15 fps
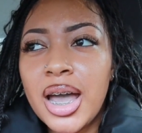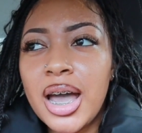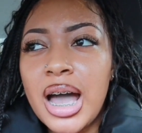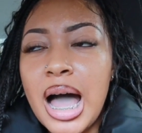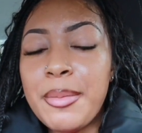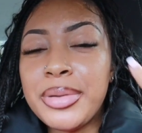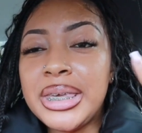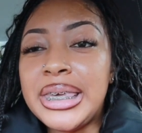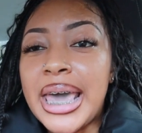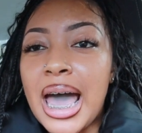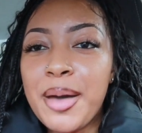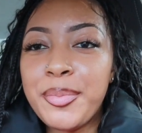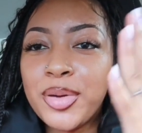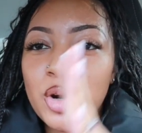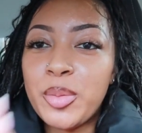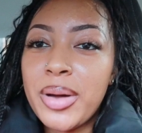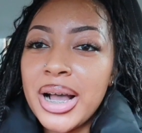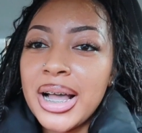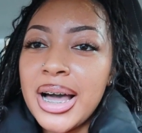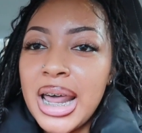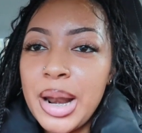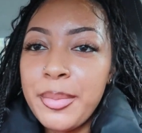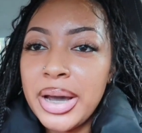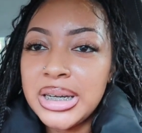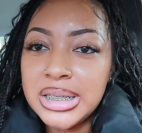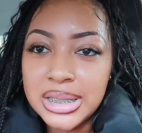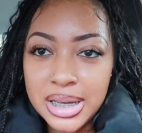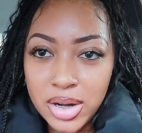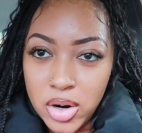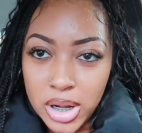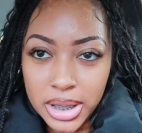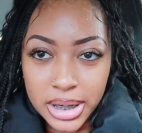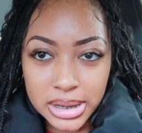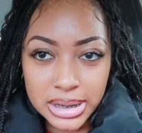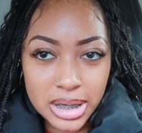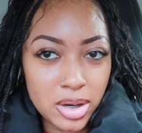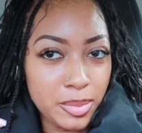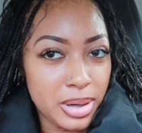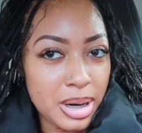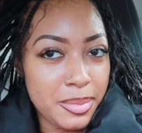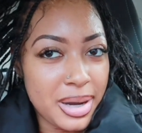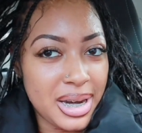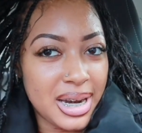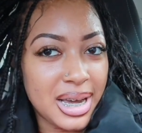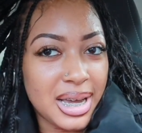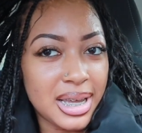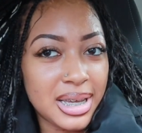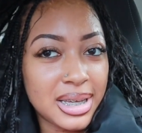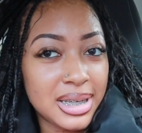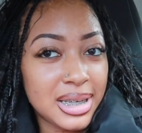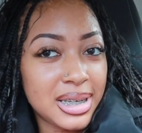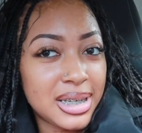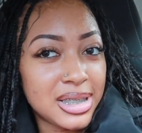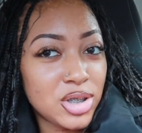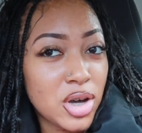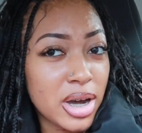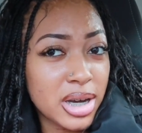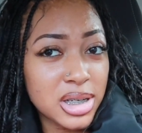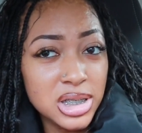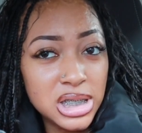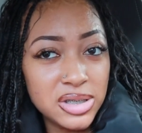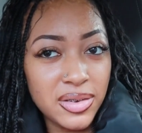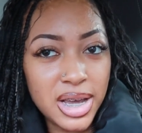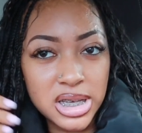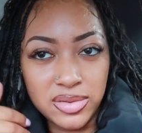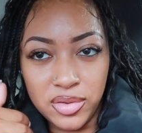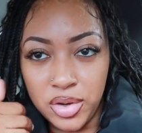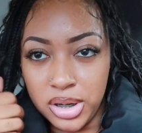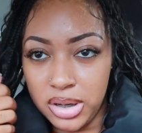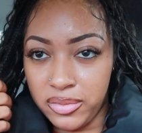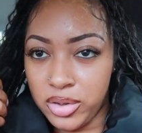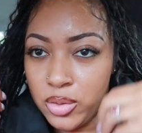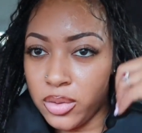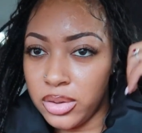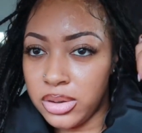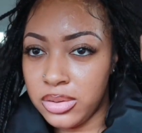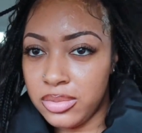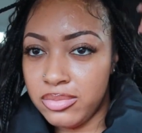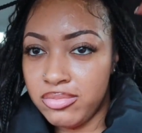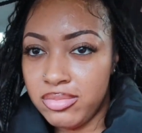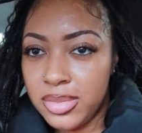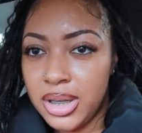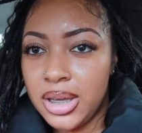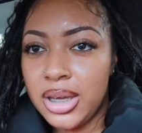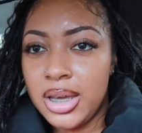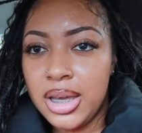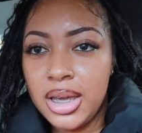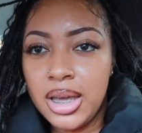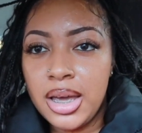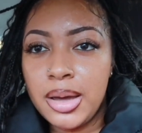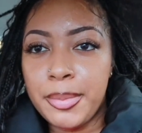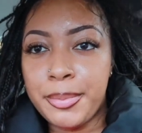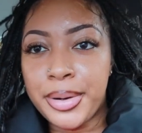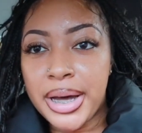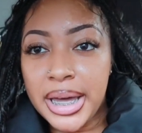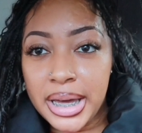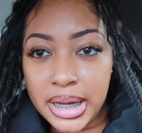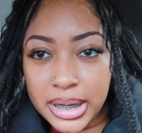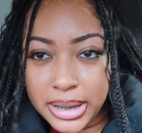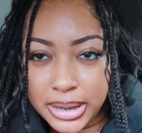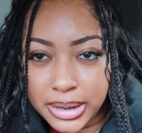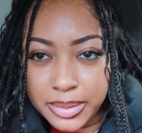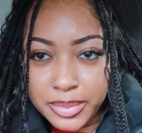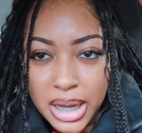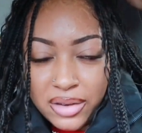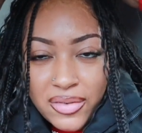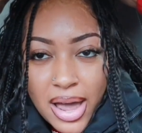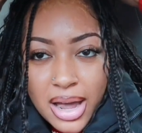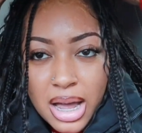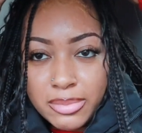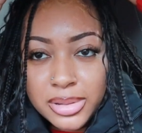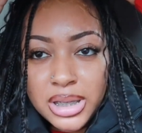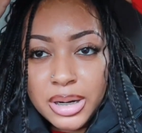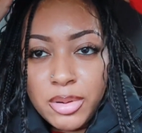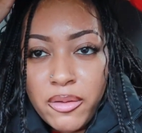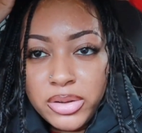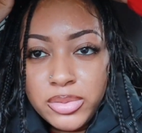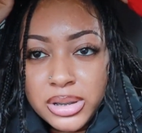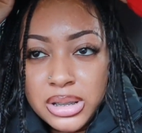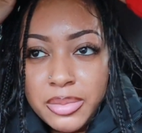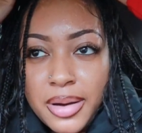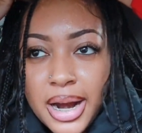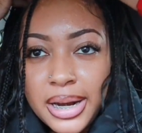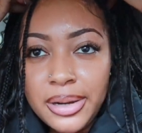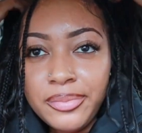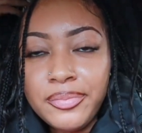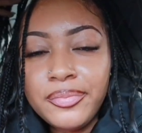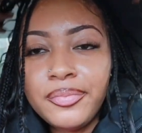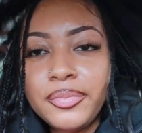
I'm yapping. Oh my god, I might just cut all of this out, but I might not. Cause y'all could just fast forward if you want to. But um, if I come to the movies with somebody